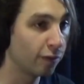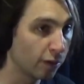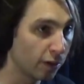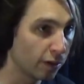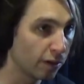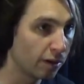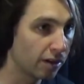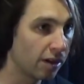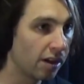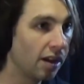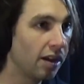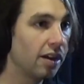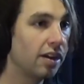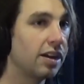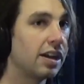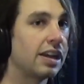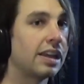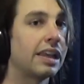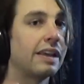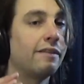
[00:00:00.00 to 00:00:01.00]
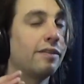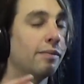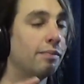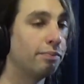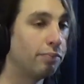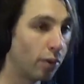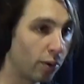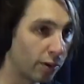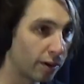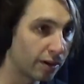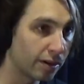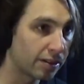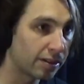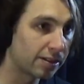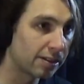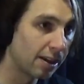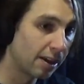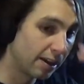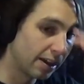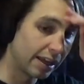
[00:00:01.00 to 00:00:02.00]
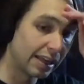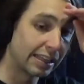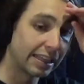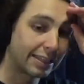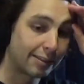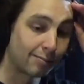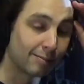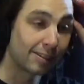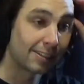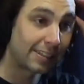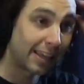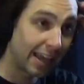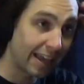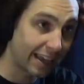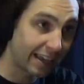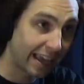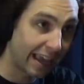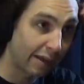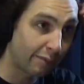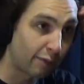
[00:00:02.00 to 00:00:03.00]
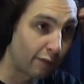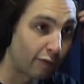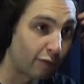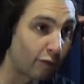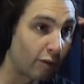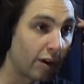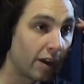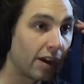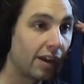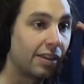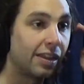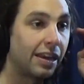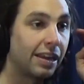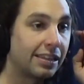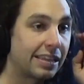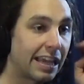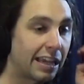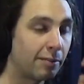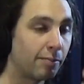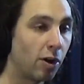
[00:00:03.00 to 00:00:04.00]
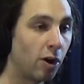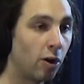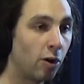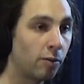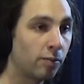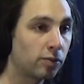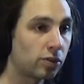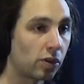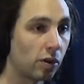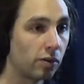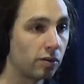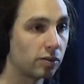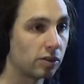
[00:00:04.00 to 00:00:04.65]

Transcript: them food, he'd give them boards, he'd let them stay at camp for free, and then he'd take them home.